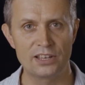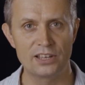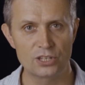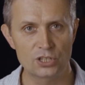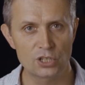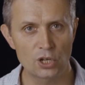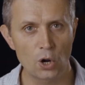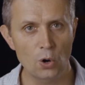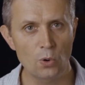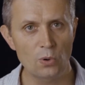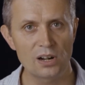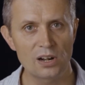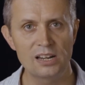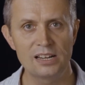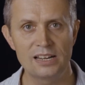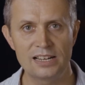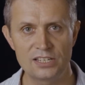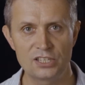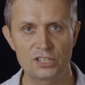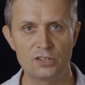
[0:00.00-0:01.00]
the
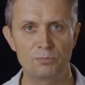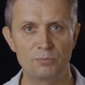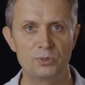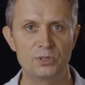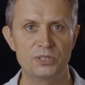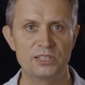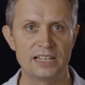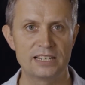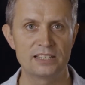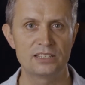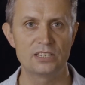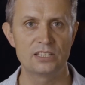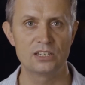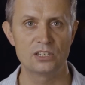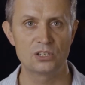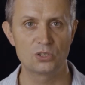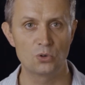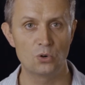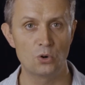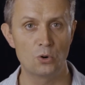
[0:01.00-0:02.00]
total list of
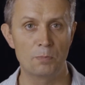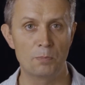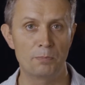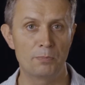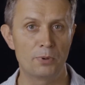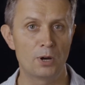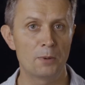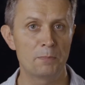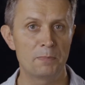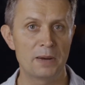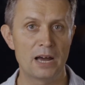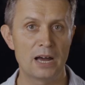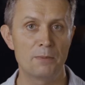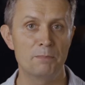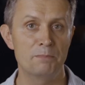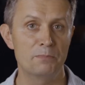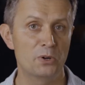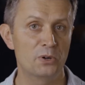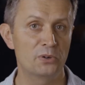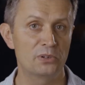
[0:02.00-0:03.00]
presenters or
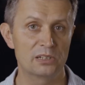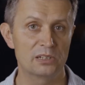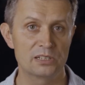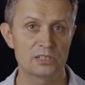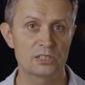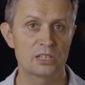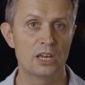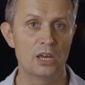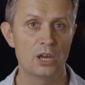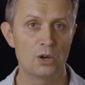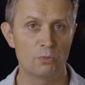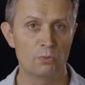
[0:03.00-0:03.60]
pop-out modals,